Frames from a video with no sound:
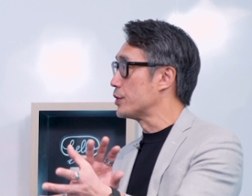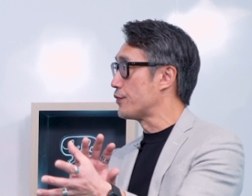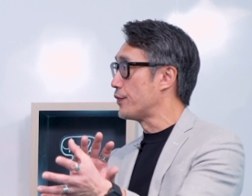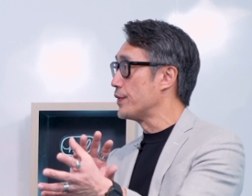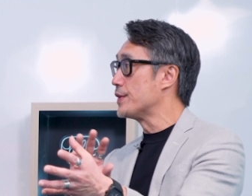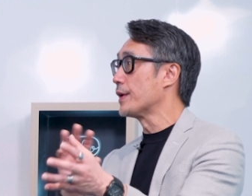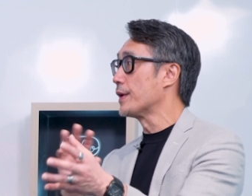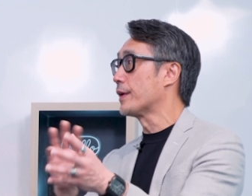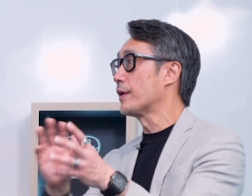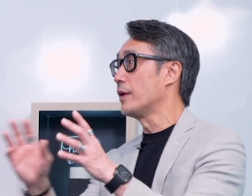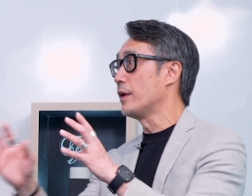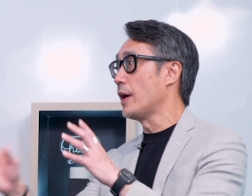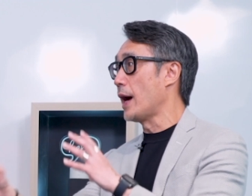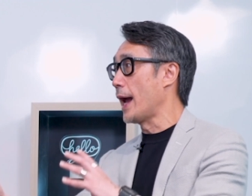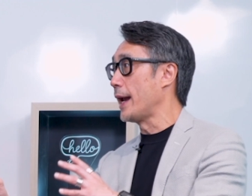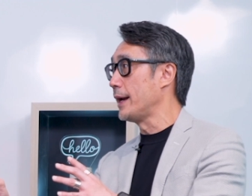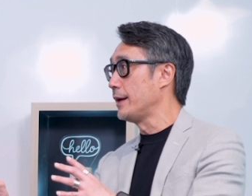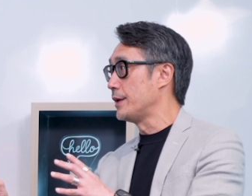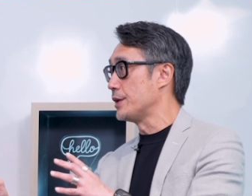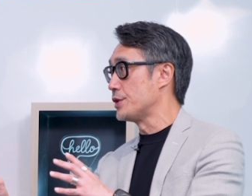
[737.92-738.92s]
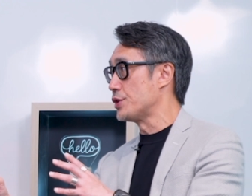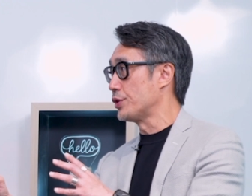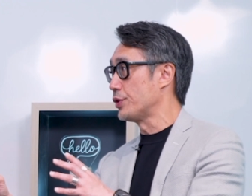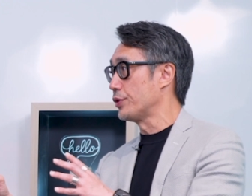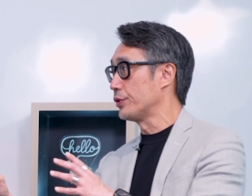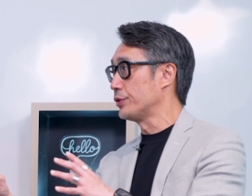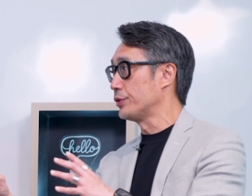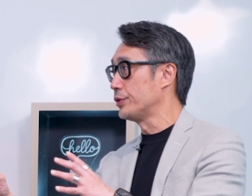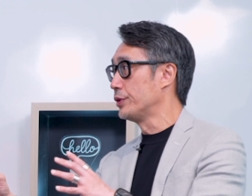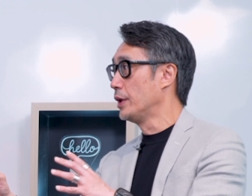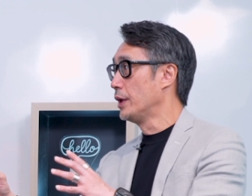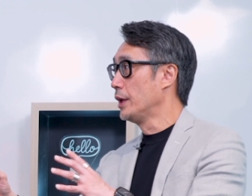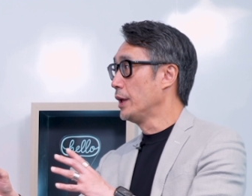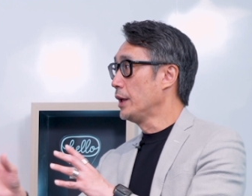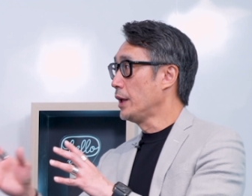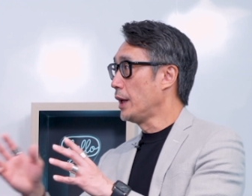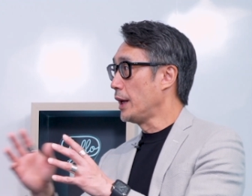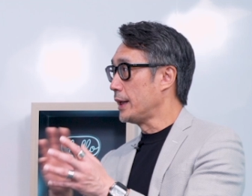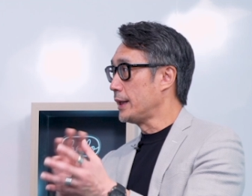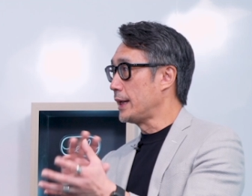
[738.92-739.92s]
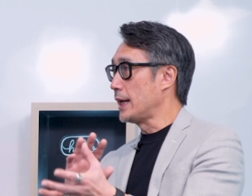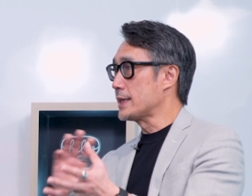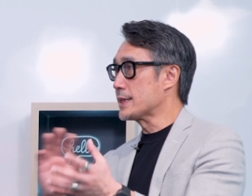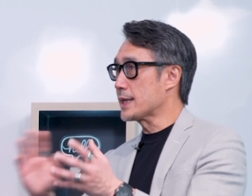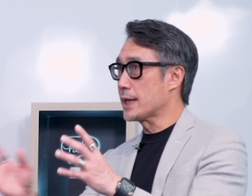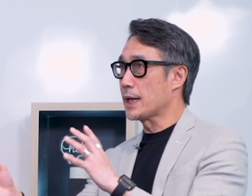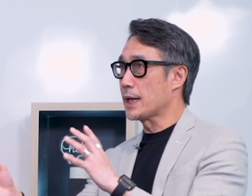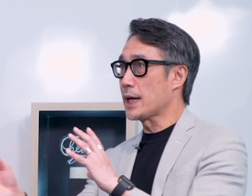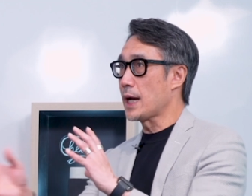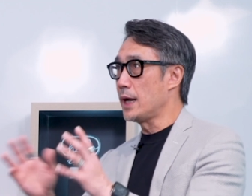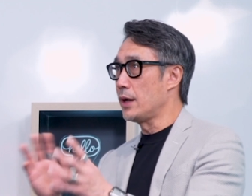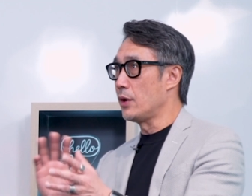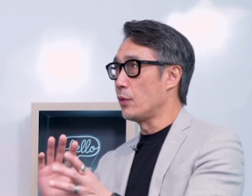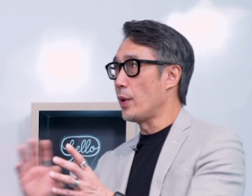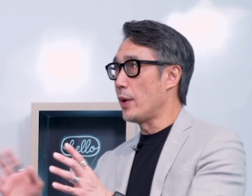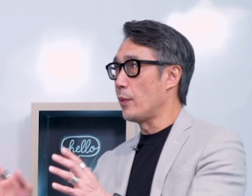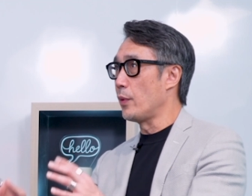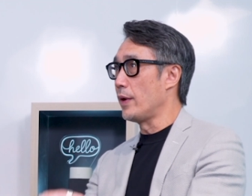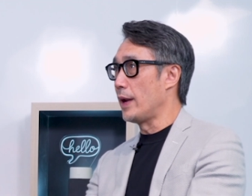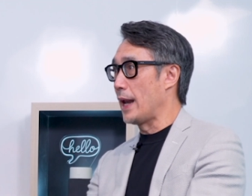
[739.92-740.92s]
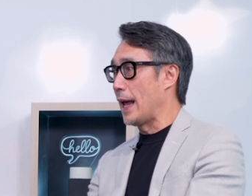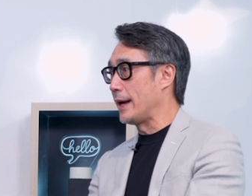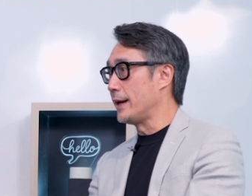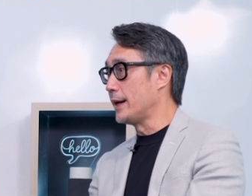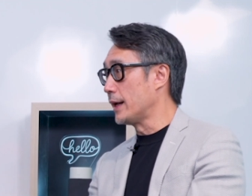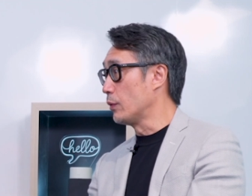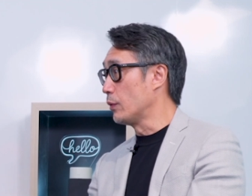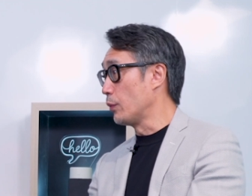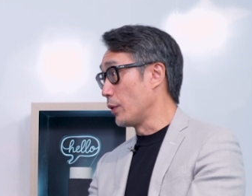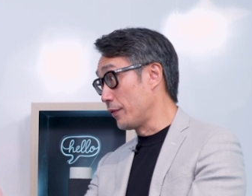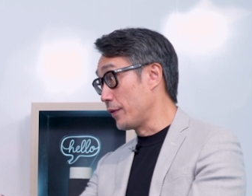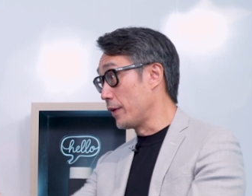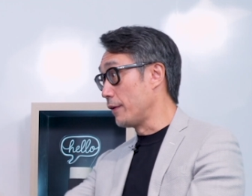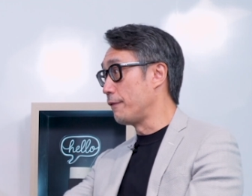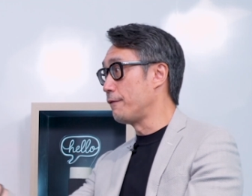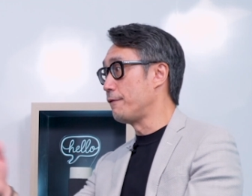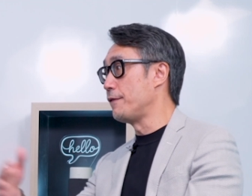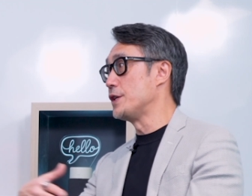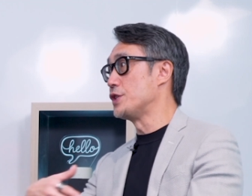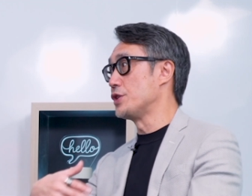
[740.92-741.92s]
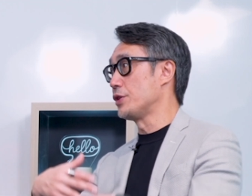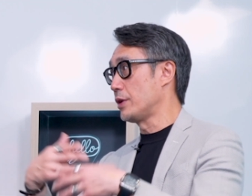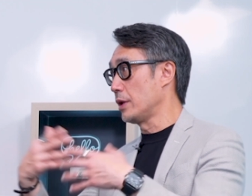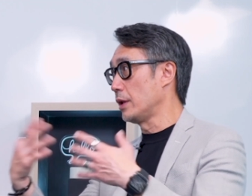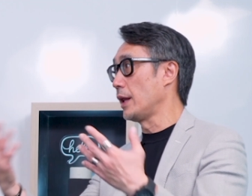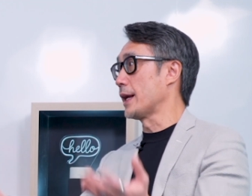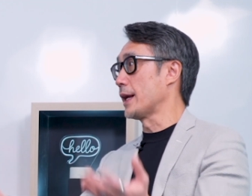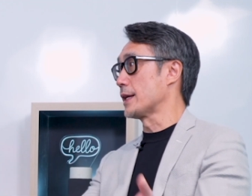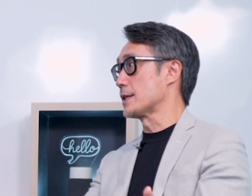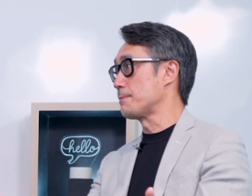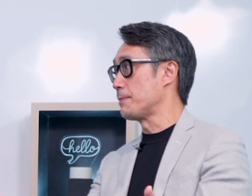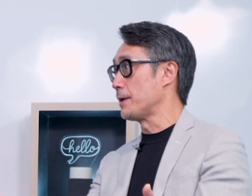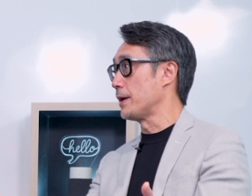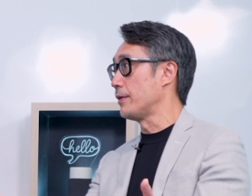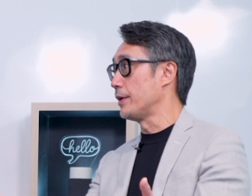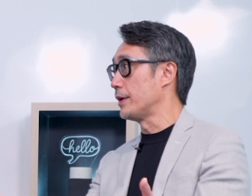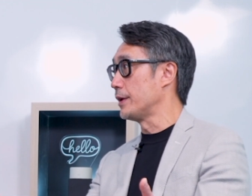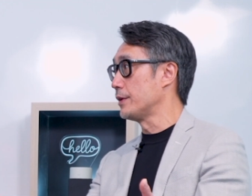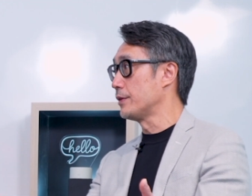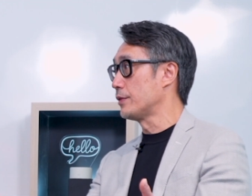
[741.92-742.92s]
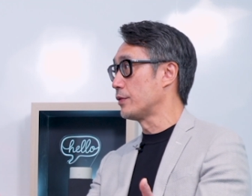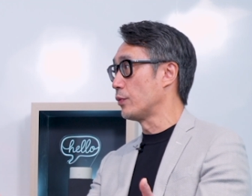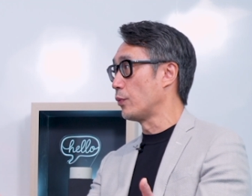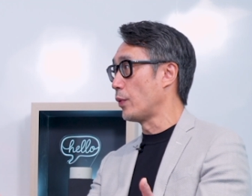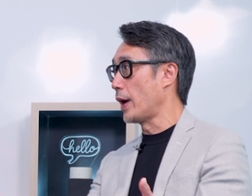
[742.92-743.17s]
physical and digital. Yep. And that's kind of where we're landing with a digital experience yep.